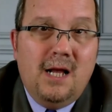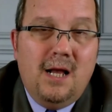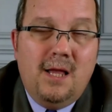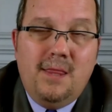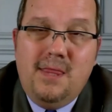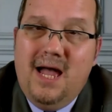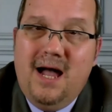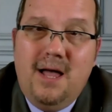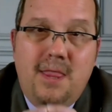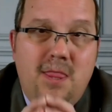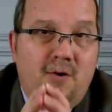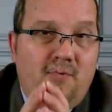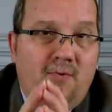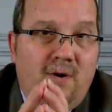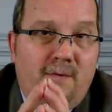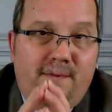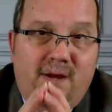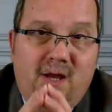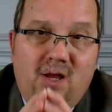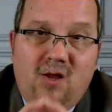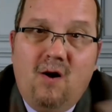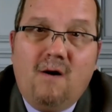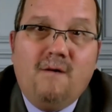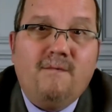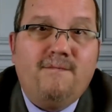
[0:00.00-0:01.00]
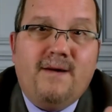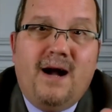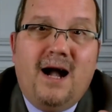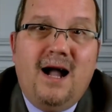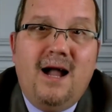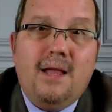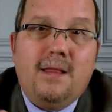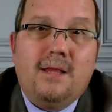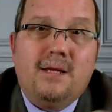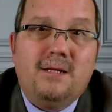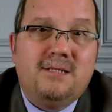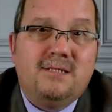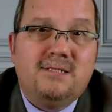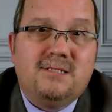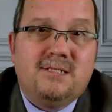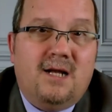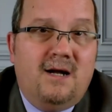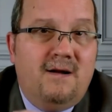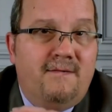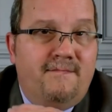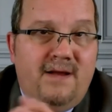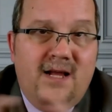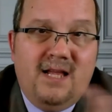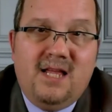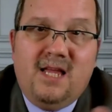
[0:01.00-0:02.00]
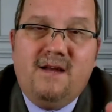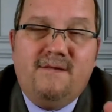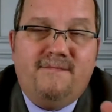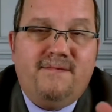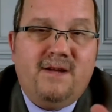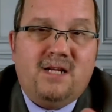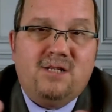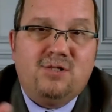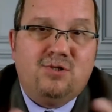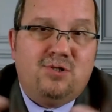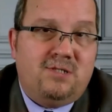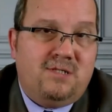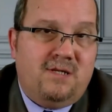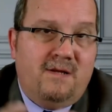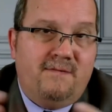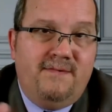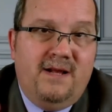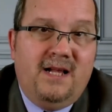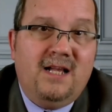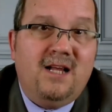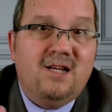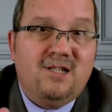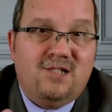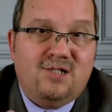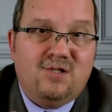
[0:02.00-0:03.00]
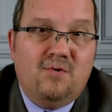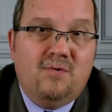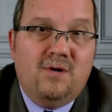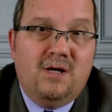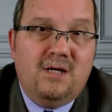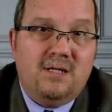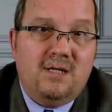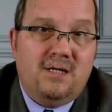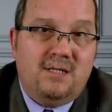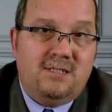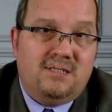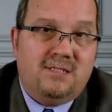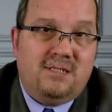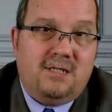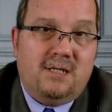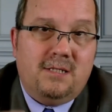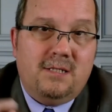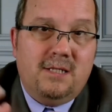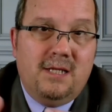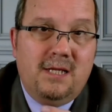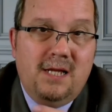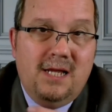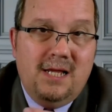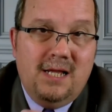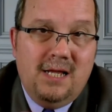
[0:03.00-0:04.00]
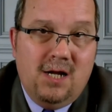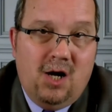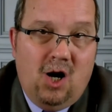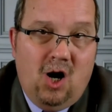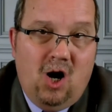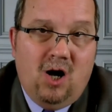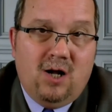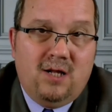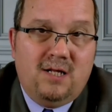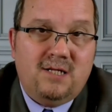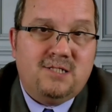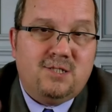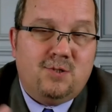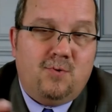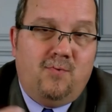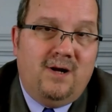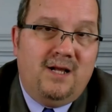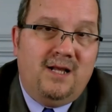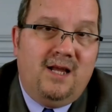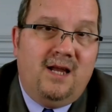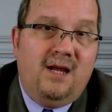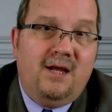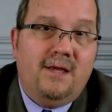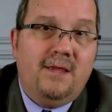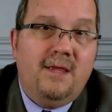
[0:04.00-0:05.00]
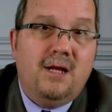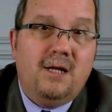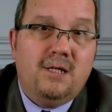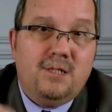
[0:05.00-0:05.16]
that there will be no filings of any evictions of any sort until August 20th,